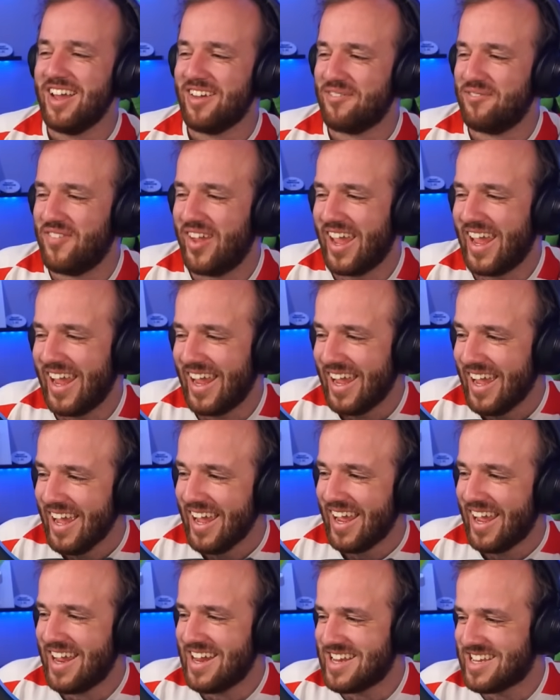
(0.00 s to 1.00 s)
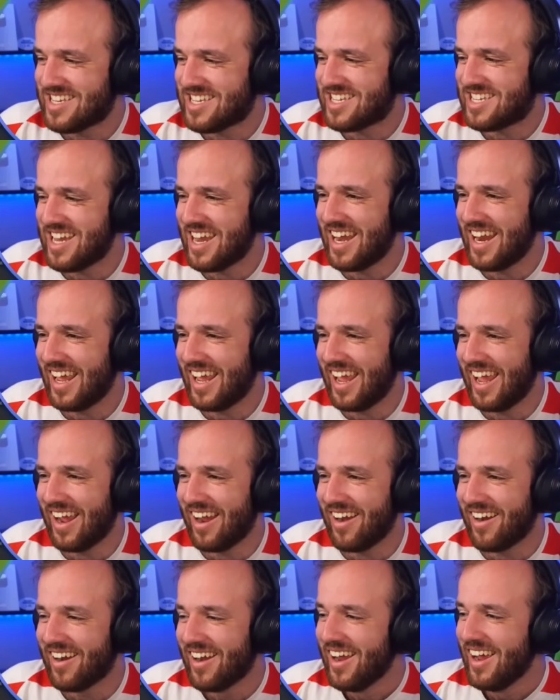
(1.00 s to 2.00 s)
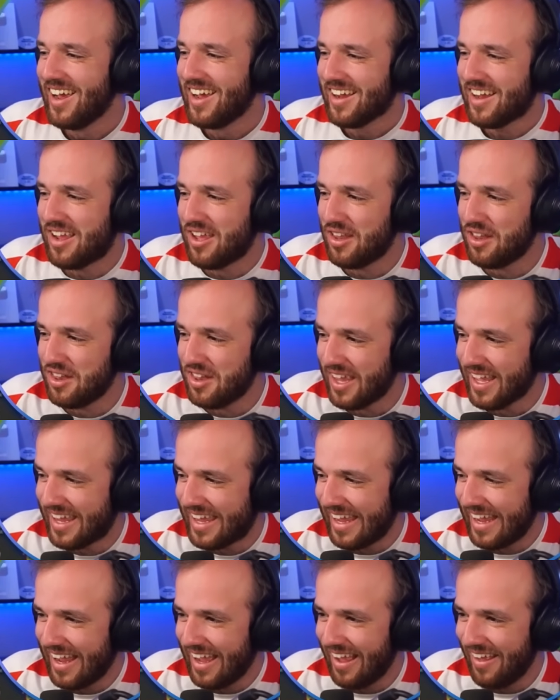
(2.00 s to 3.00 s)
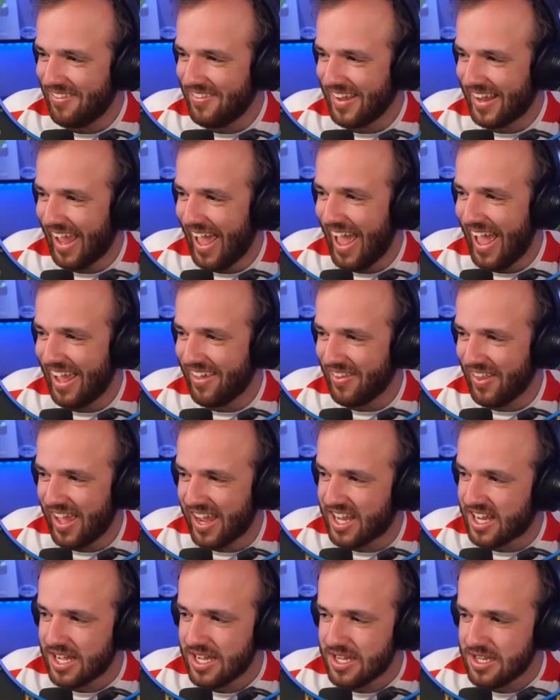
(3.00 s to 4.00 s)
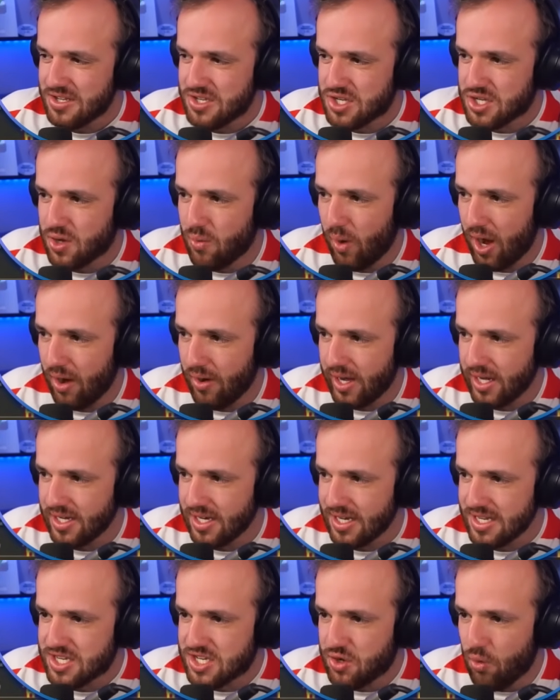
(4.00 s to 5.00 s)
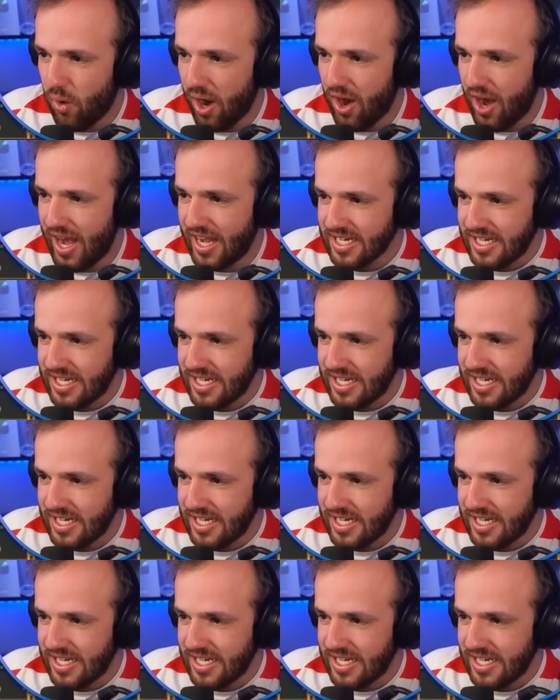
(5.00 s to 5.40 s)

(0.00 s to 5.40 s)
me. He's sitting here clicking on the guy like, square it, square it,